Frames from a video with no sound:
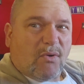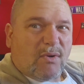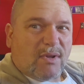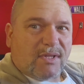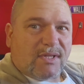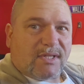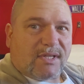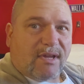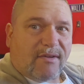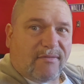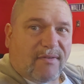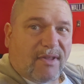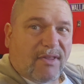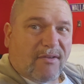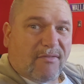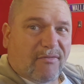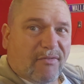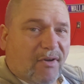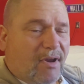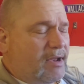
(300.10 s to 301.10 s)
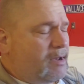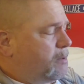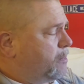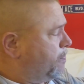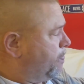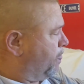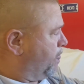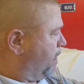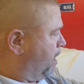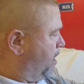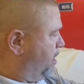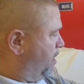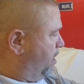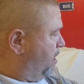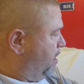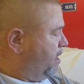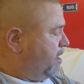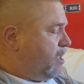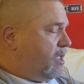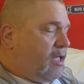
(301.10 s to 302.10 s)
and stuff on the front,
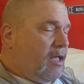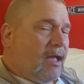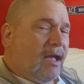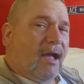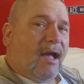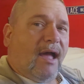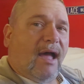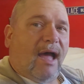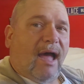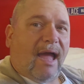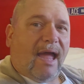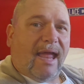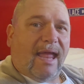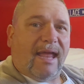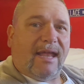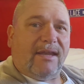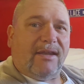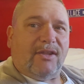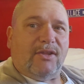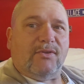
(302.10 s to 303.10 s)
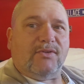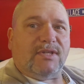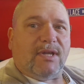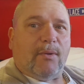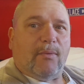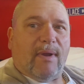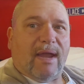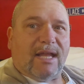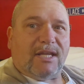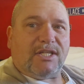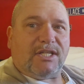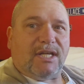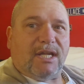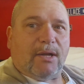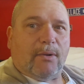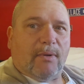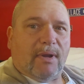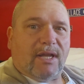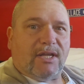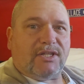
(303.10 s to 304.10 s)
I had to use a
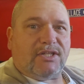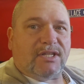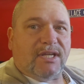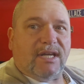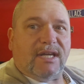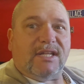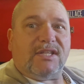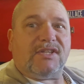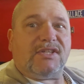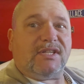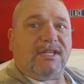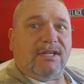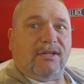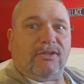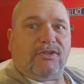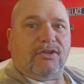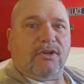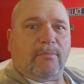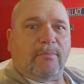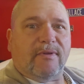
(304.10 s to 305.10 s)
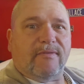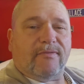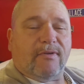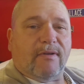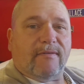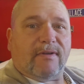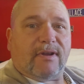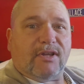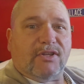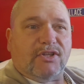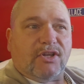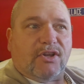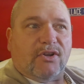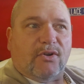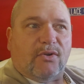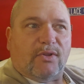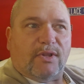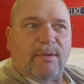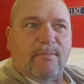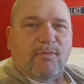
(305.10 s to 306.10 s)
ratcheting wrench, and it still took me forever because you could
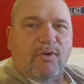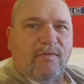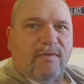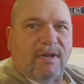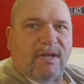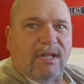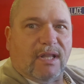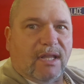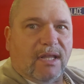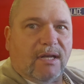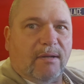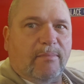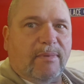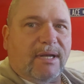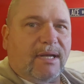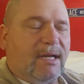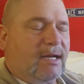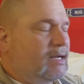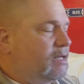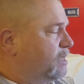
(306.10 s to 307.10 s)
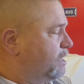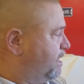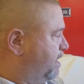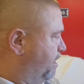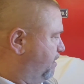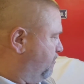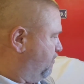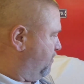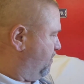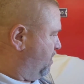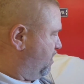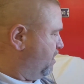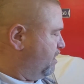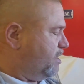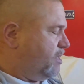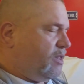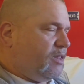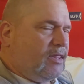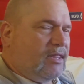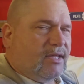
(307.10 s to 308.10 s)
only move it a little bit at a time.
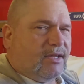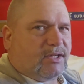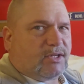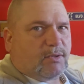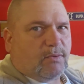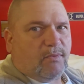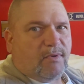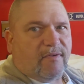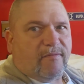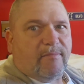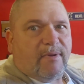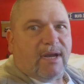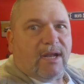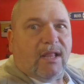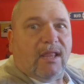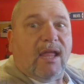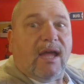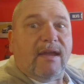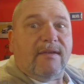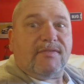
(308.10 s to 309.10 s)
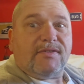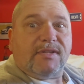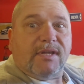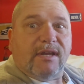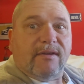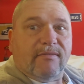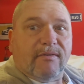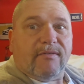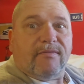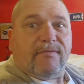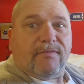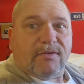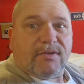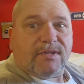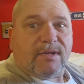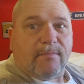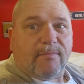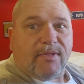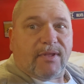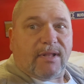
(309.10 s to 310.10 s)
this would have been a lifesaver for
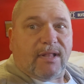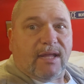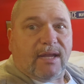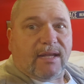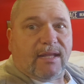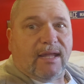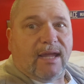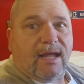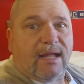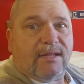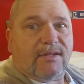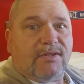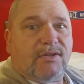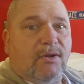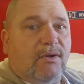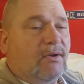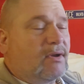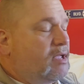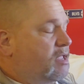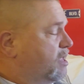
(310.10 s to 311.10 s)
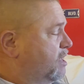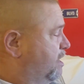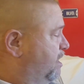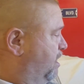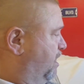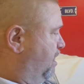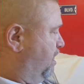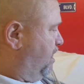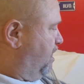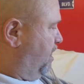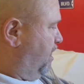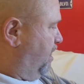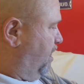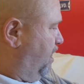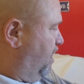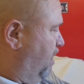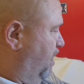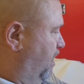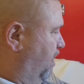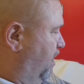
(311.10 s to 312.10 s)
something like that. So
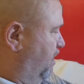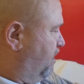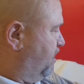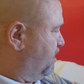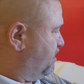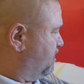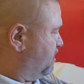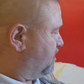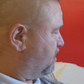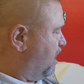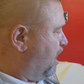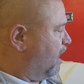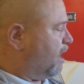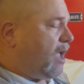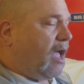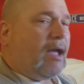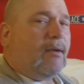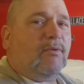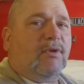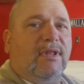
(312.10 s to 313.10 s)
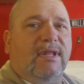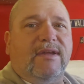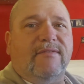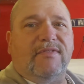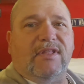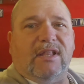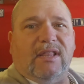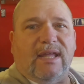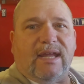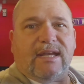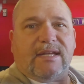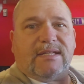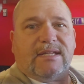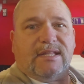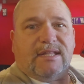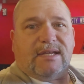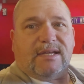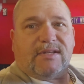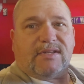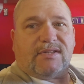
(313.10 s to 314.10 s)
this is, I will leave the link to
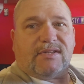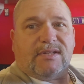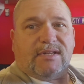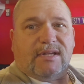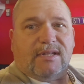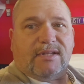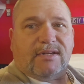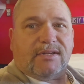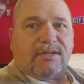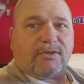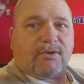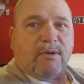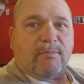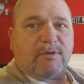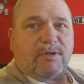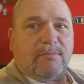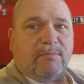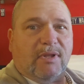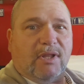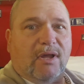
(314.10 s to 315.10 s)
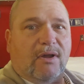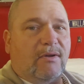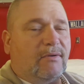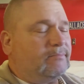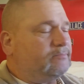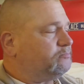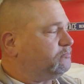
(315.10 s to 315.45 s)
this in the description below.